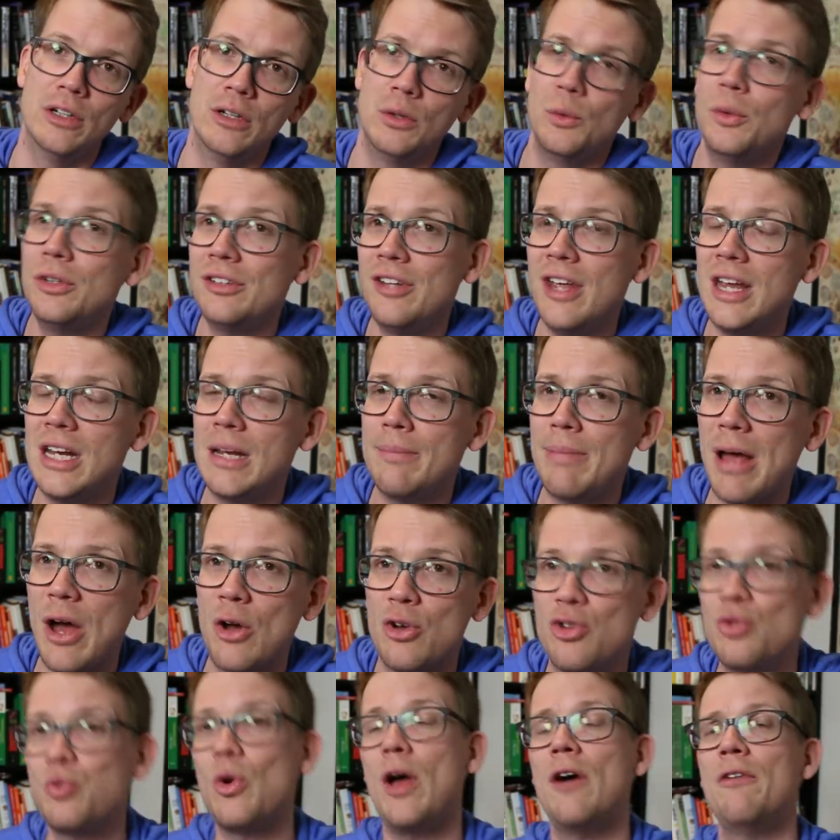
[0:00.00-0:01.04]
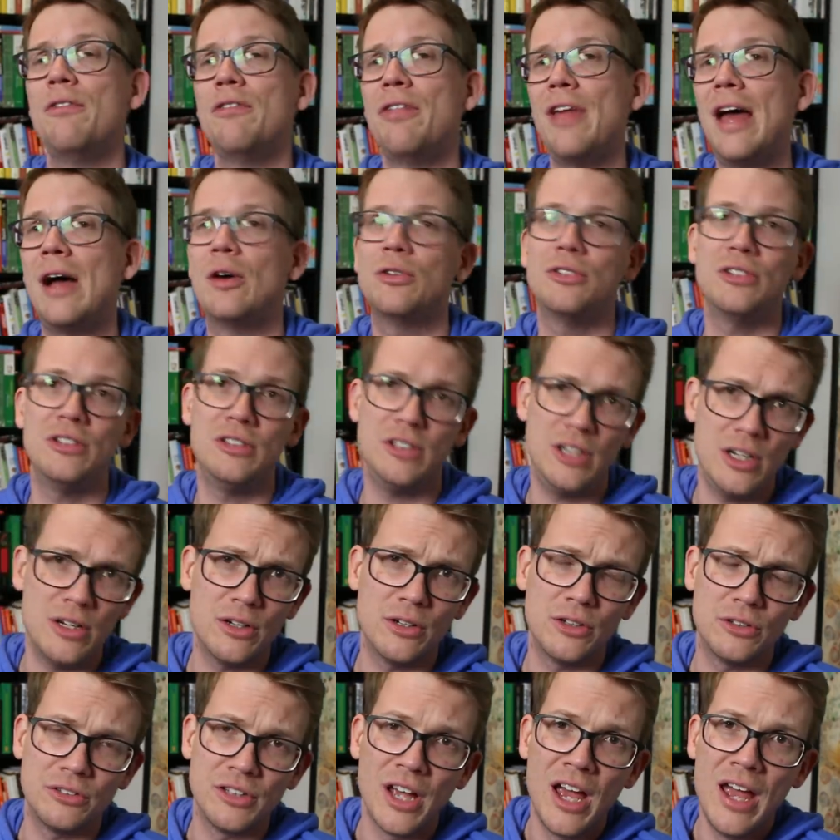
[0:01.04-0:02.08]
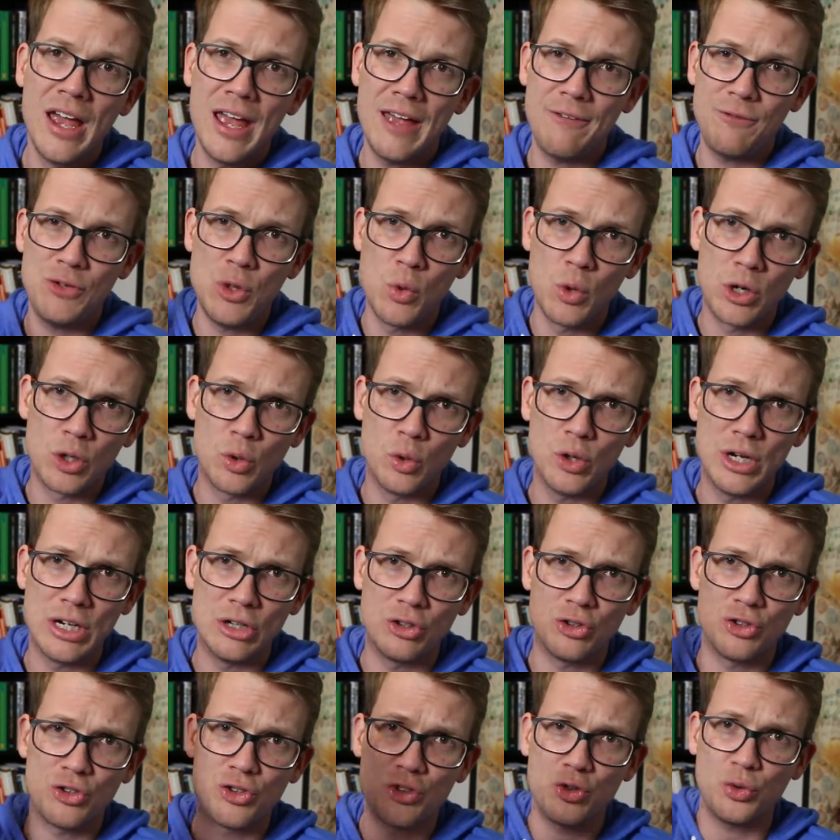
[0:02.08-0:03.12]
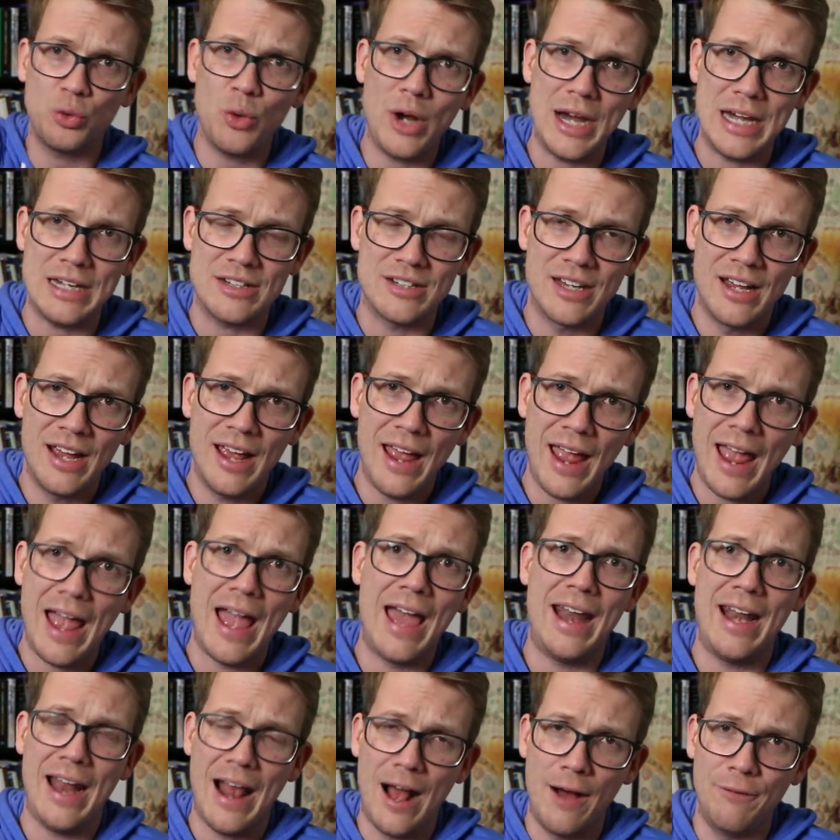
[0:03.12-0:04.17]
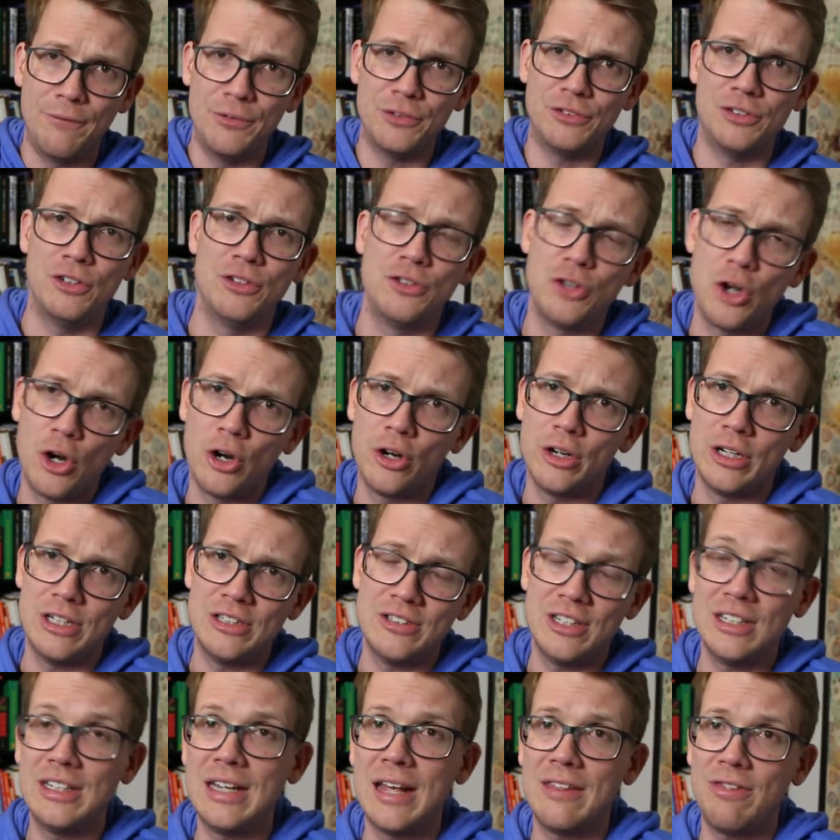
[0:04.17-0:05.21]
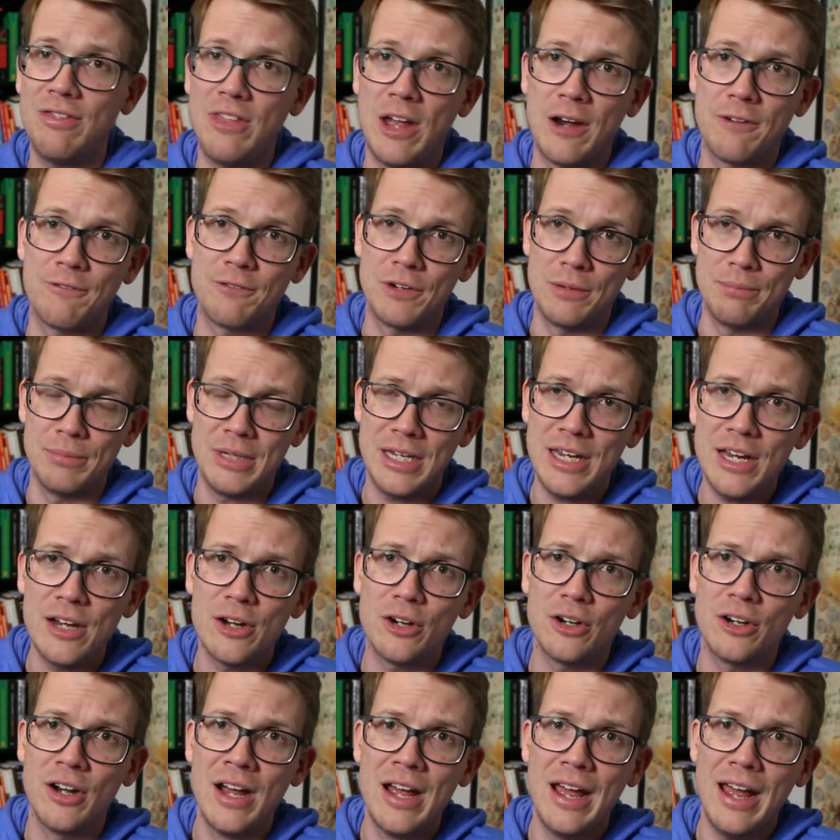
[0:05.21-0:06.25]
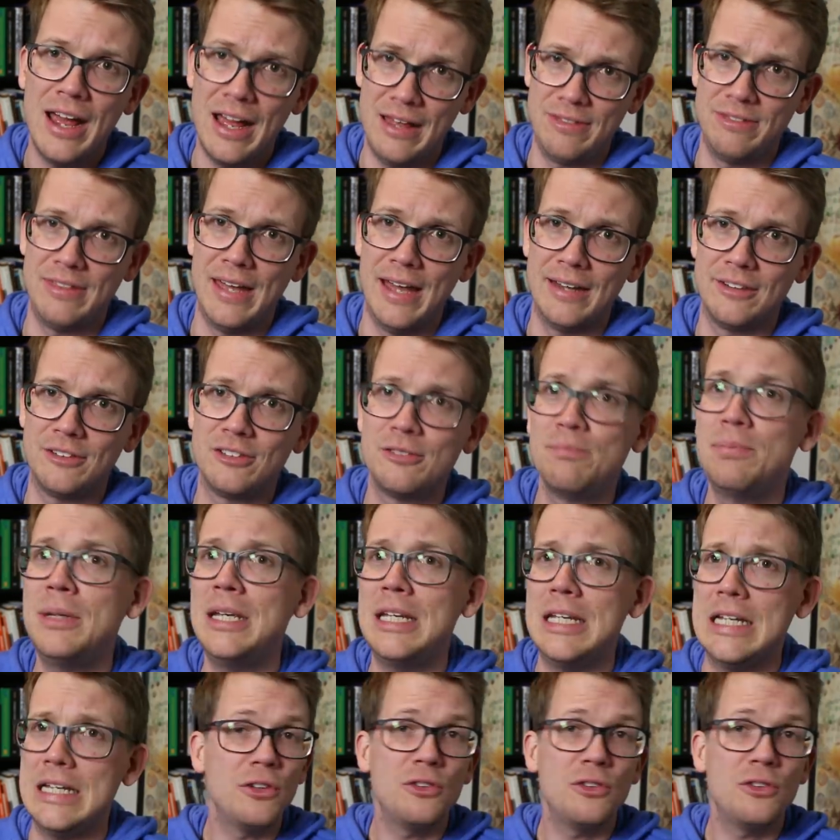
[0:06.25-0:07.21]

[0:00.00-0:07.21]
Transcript: It would take about 12,000 years if you were going straight at Alpha Centauri to get there from here at that speed.